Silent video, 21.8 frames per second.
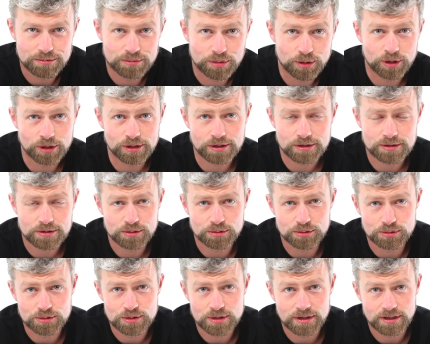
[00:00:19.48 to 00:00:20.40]
bike
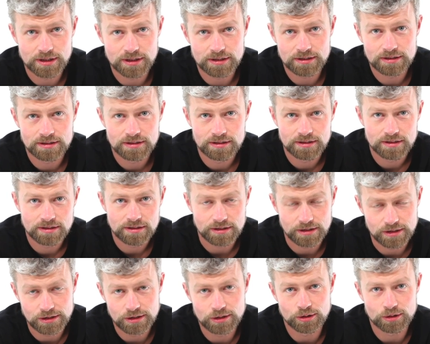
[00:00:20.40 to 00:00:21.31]
tools here,
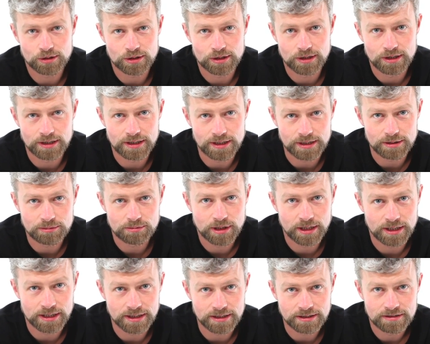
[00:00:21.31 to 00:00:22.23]
you're not going to need
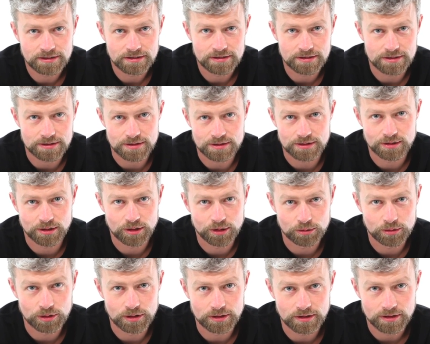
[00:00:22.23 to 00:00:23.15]
many to start
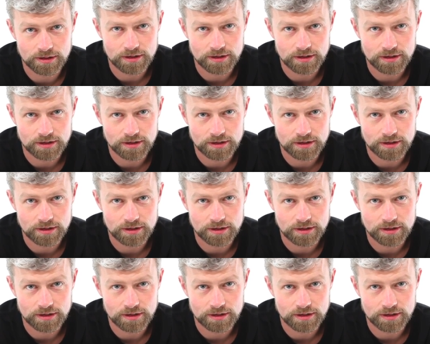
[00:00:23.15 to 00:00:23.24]
with.